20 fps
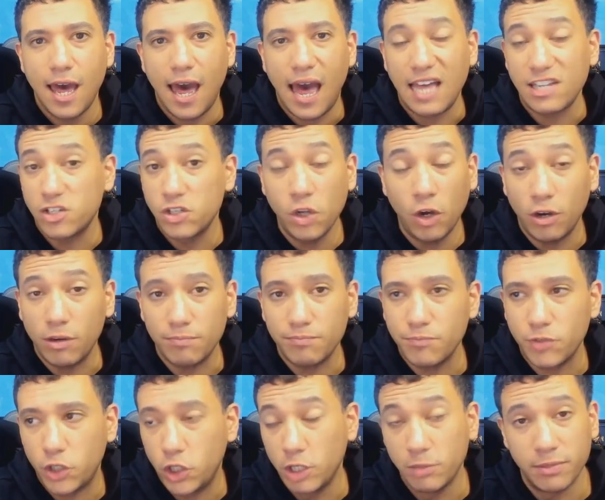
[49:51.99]
as not
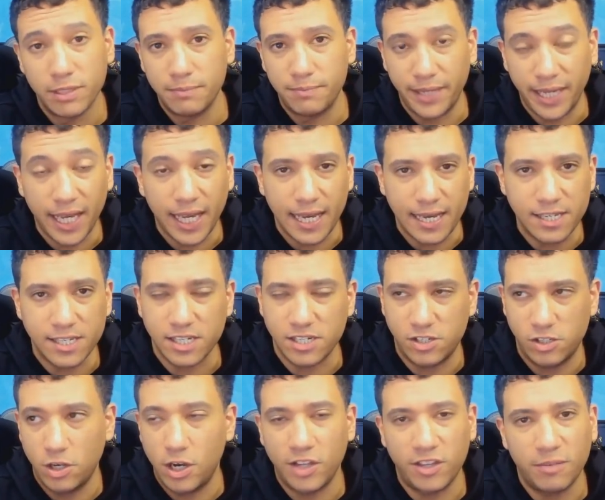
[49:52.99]
human beings,
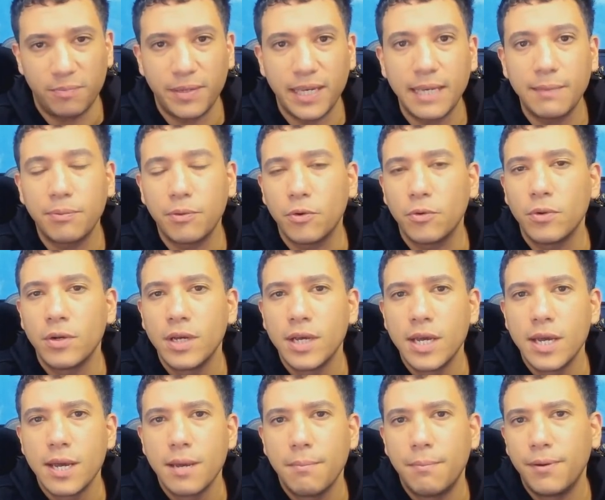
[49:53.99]
as not other people,
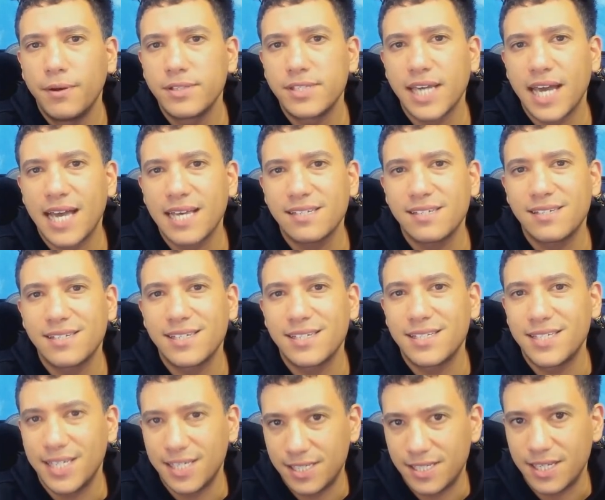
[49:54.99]
but as
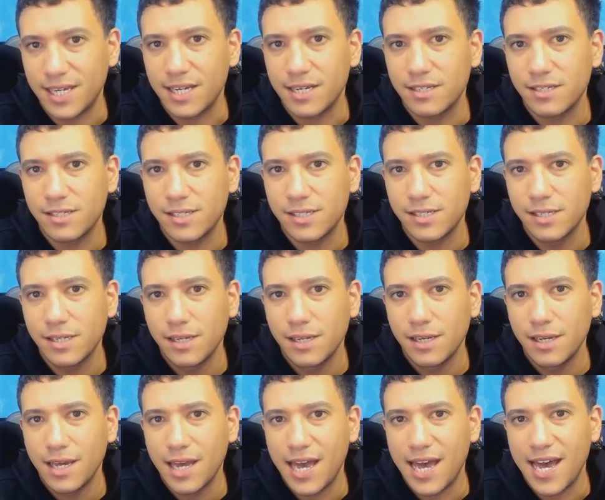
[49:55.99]
statistics,
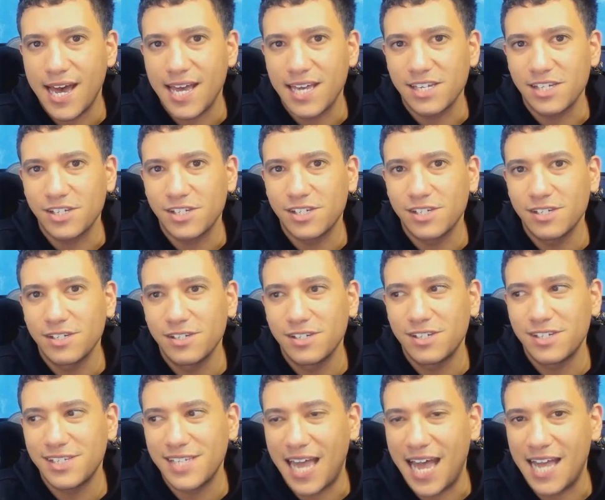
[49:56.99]
as
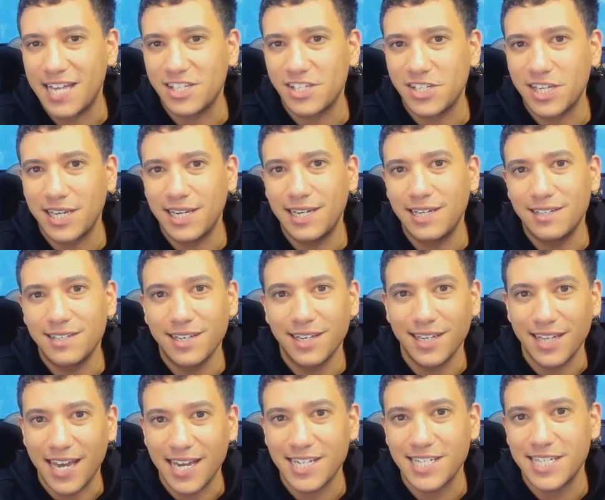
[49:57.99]
stats that he'd
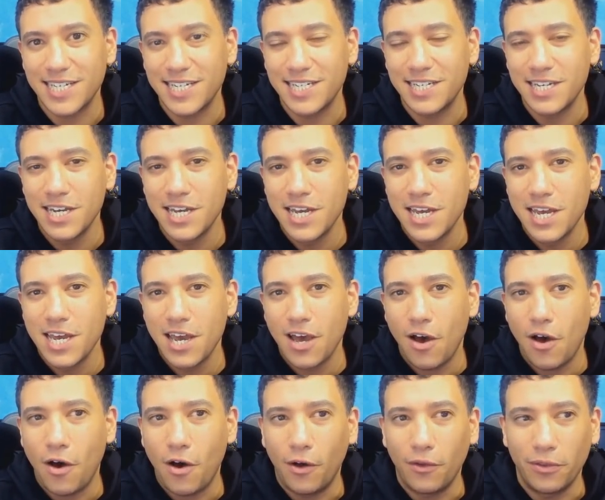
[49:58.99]
collected
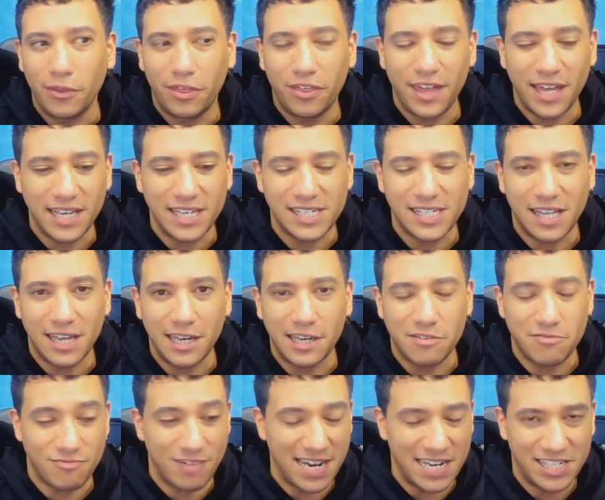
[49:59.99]
on things like
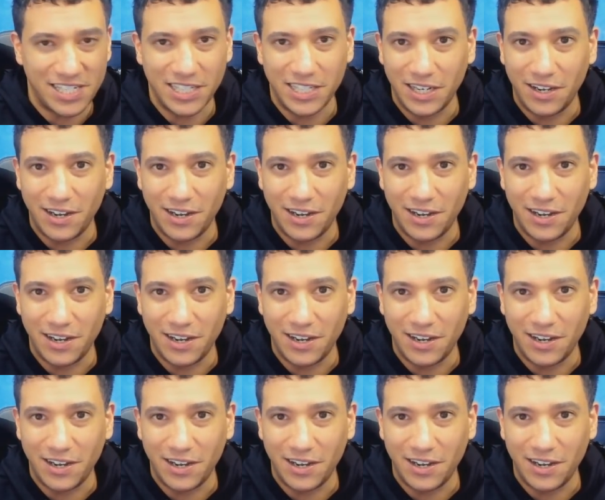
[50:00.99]
race and